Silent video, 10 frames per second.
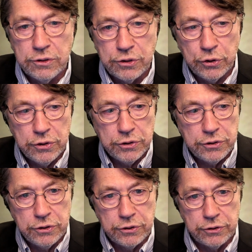turned his
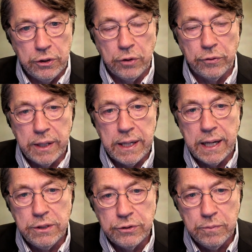distillery
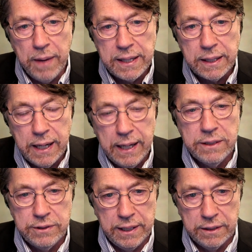into making
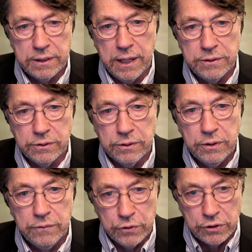hand sanitizer.
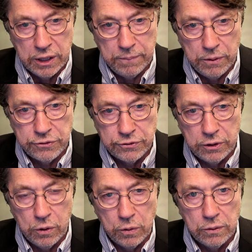For example, this is a
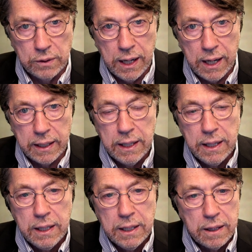local guy.
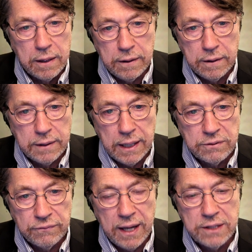
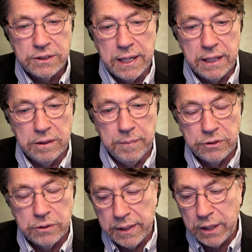That's fascinating to me.
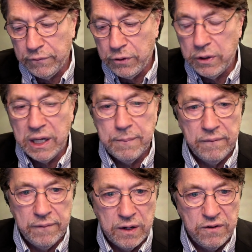So I interviewed him.
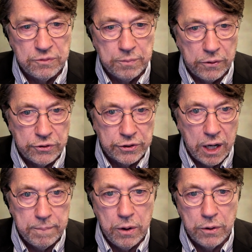I've interviewed some other
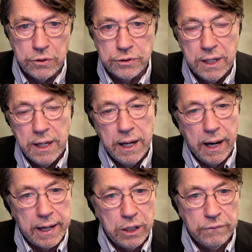shop owners.
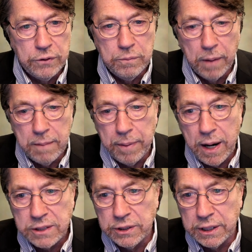I interviewed my
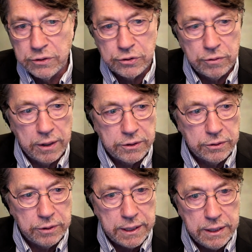boxing
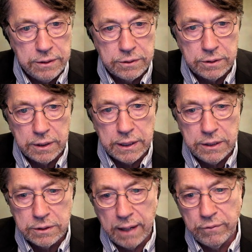instructor. He's
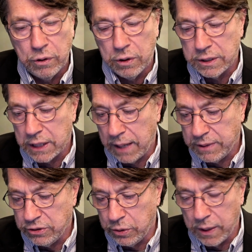having a hard time.
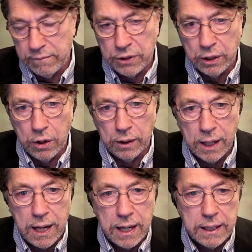He's doing everything
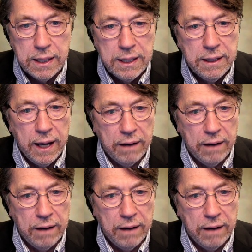online. I've